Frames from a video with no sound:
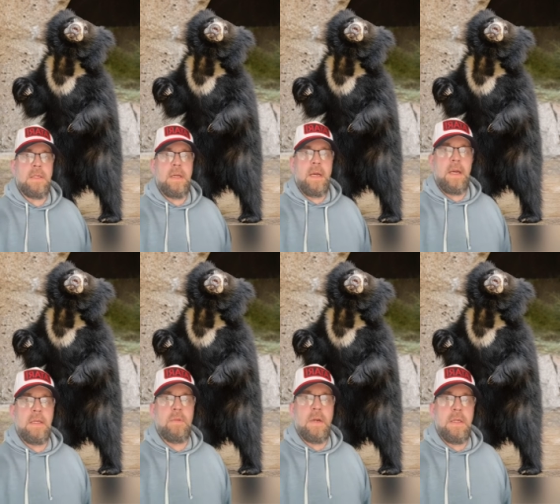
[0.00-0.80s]
looks like
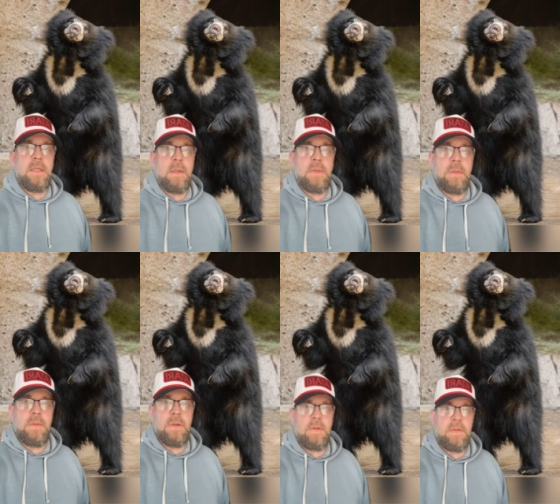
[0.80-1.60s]
he's witnessing some
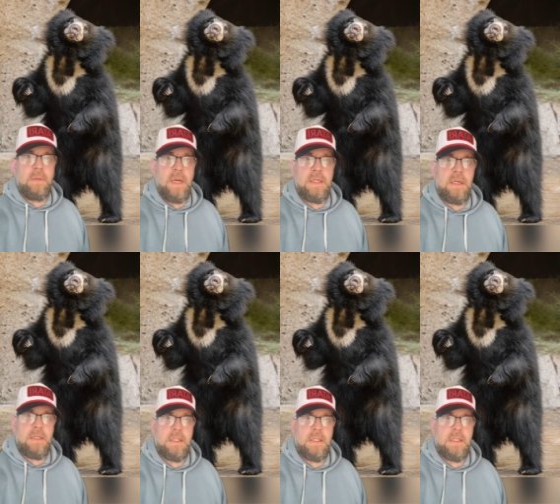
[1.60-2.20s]
sort of domestic